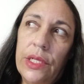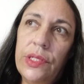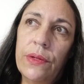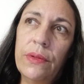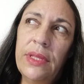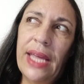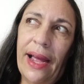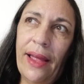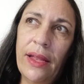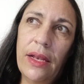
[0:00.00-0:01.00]
So
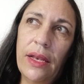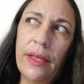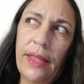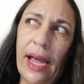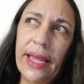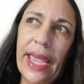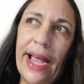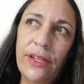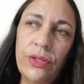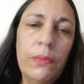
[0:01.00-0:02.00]
that
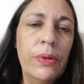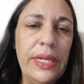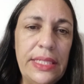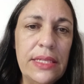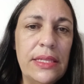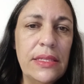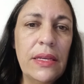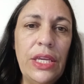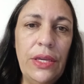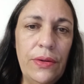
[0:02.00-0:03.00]
gastroparesis is
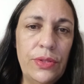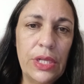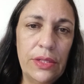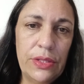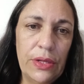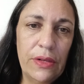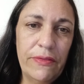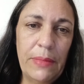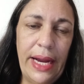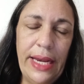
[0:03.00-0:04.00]
a huge concern
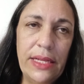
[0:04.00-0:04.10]
of mine.